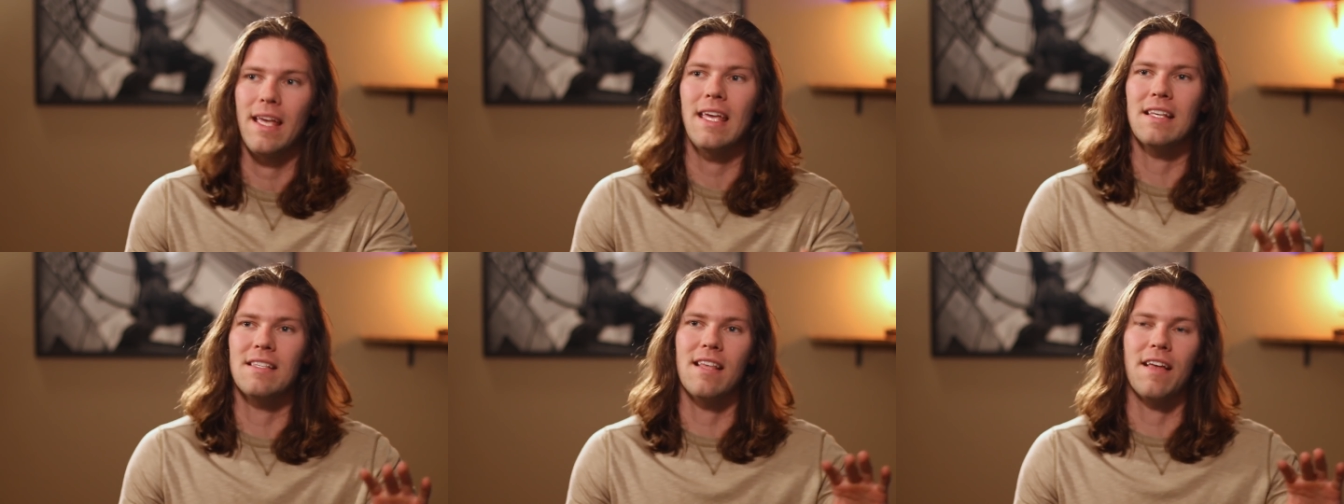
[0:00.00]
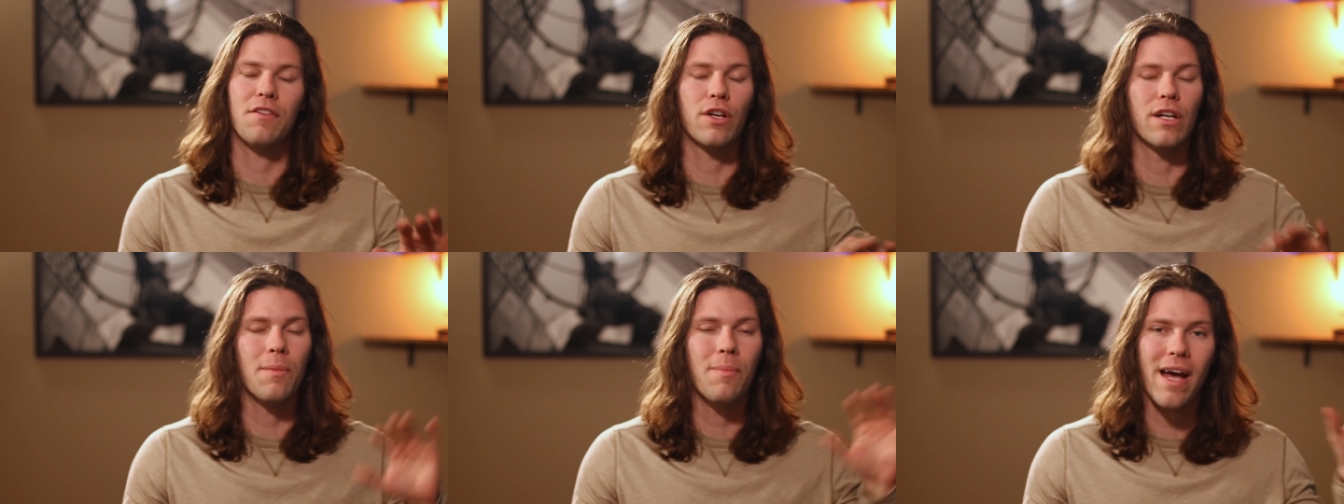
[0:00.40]
is that
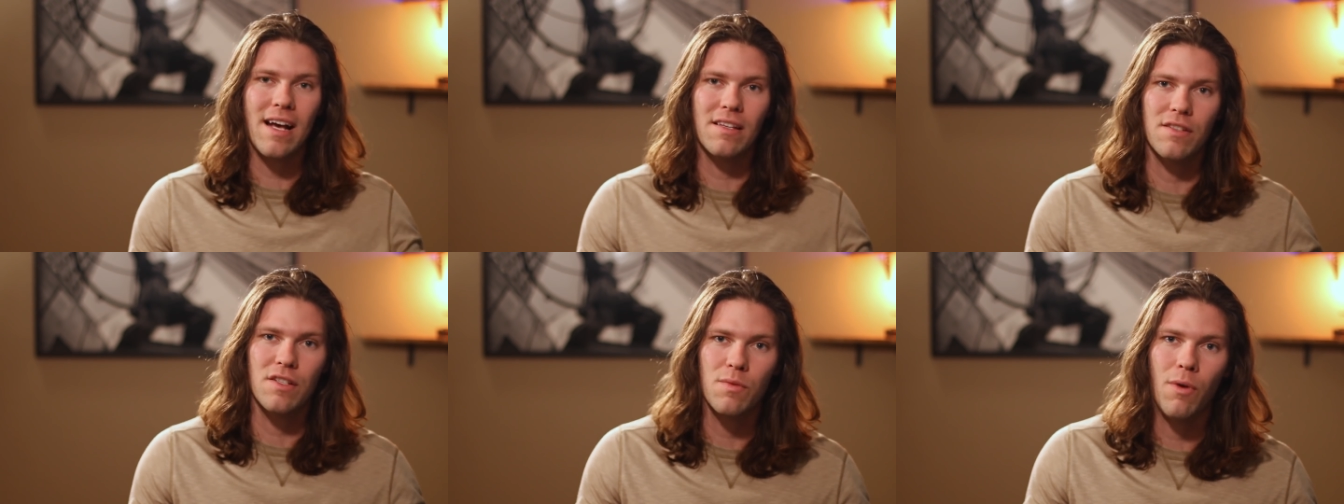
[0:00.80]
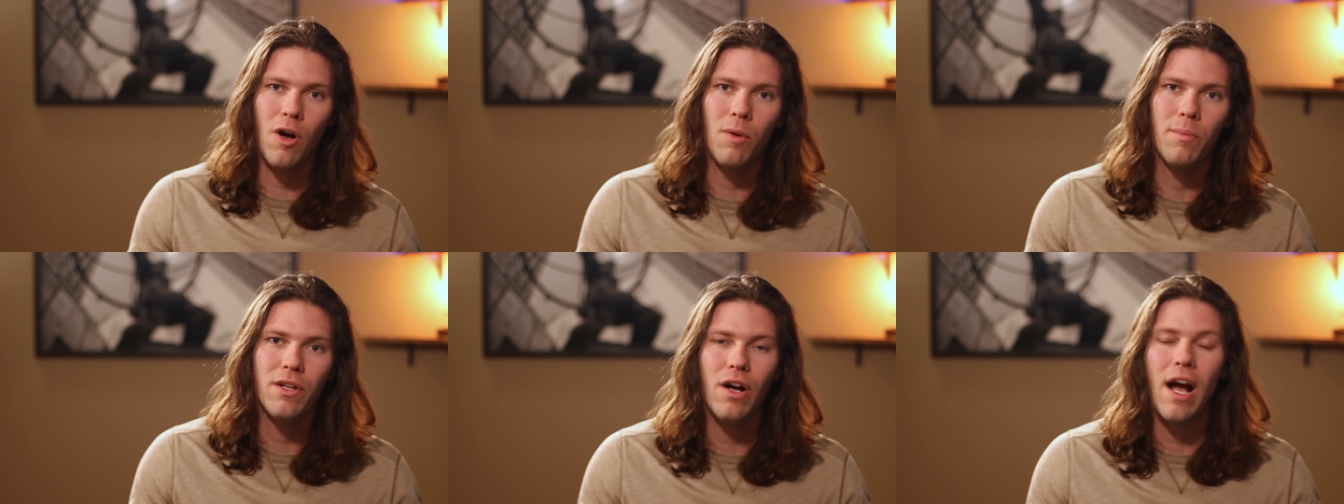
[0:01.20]
they're going to pass a
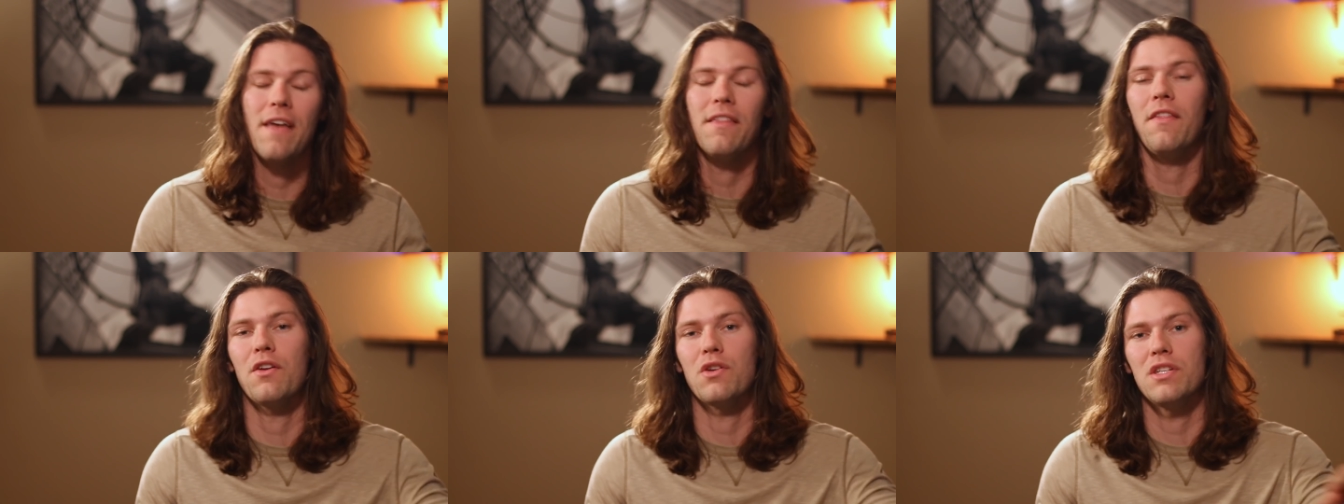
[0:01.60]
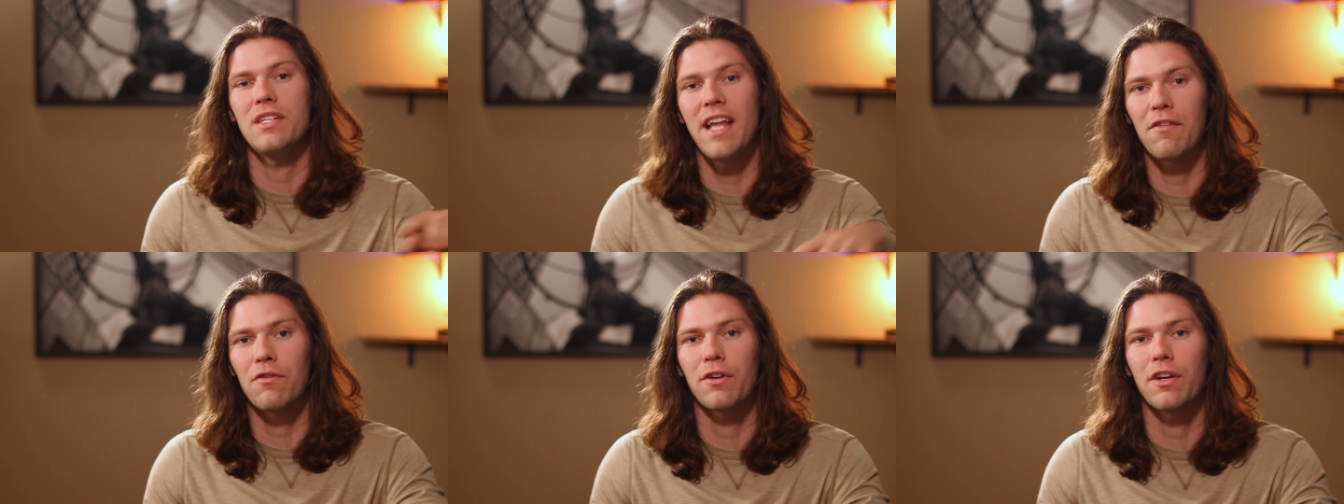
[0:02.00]
small bill and then there's
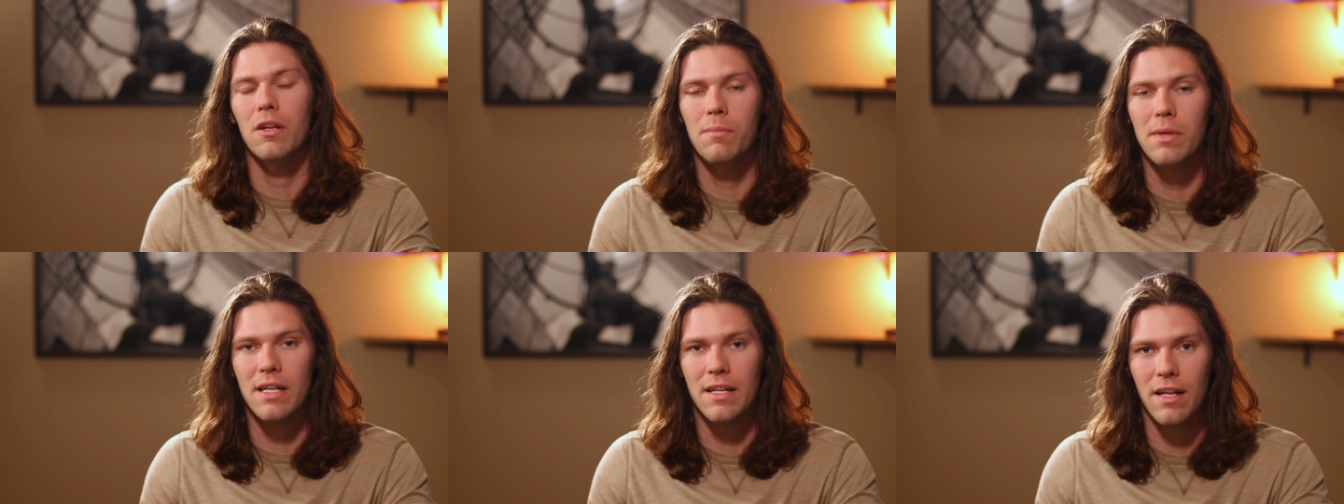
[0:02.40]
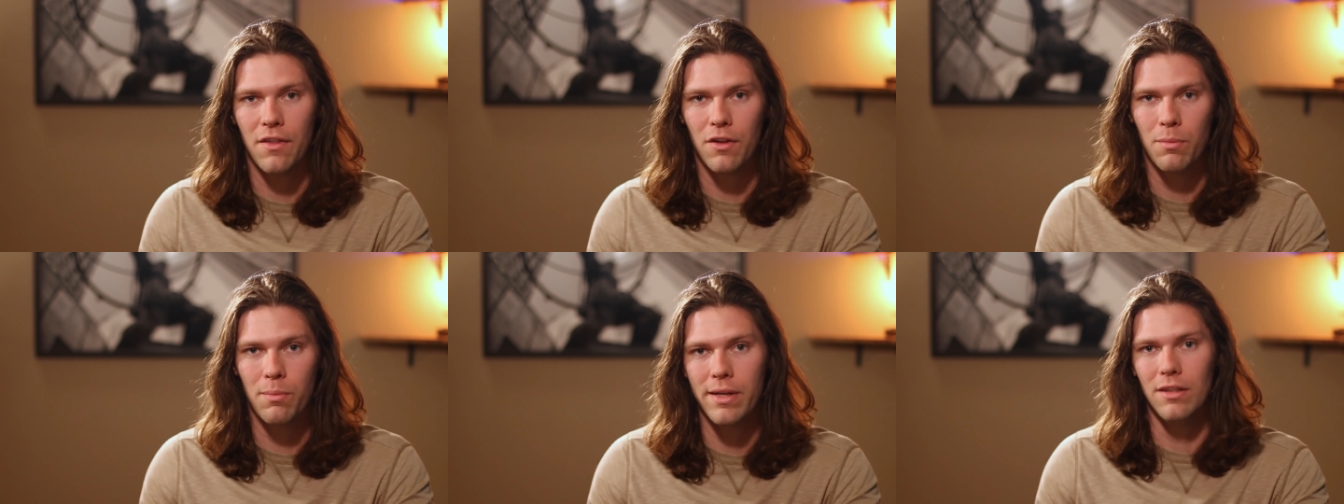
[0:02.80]
never going to be
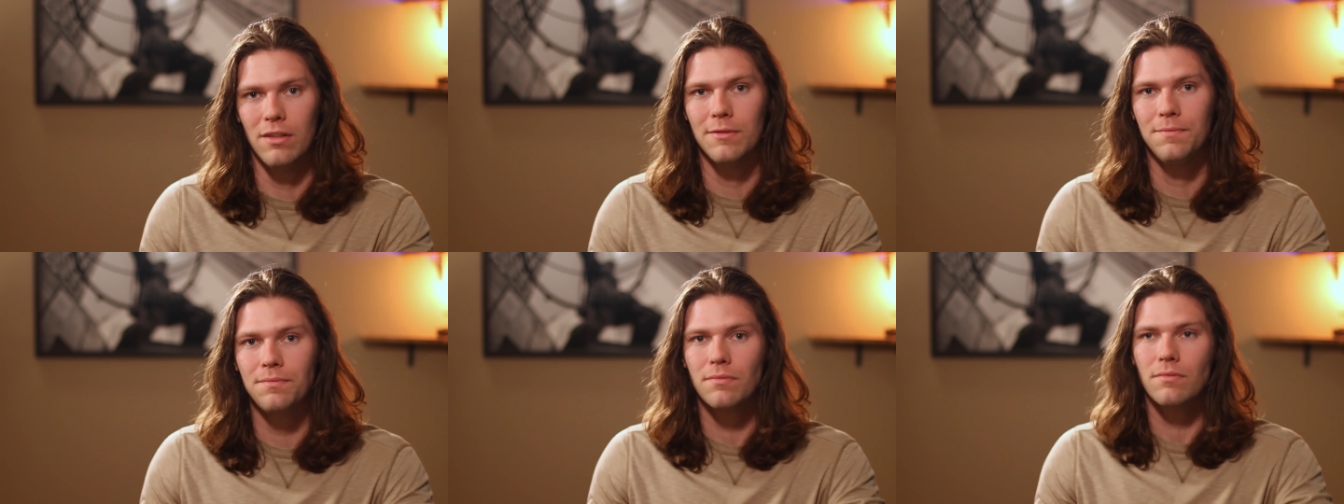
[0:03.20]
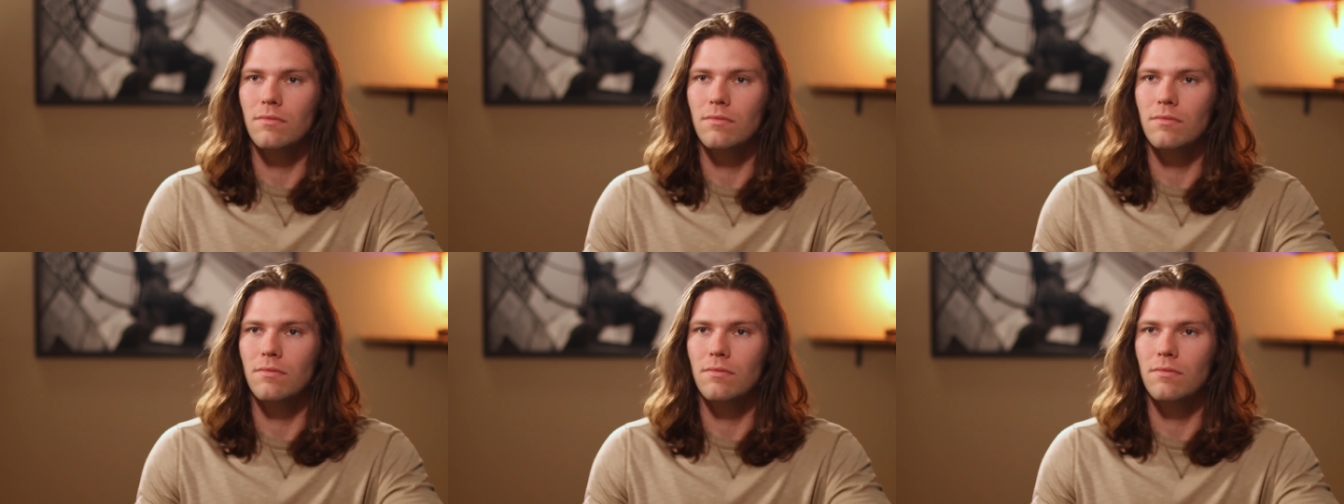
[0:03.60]
another bill.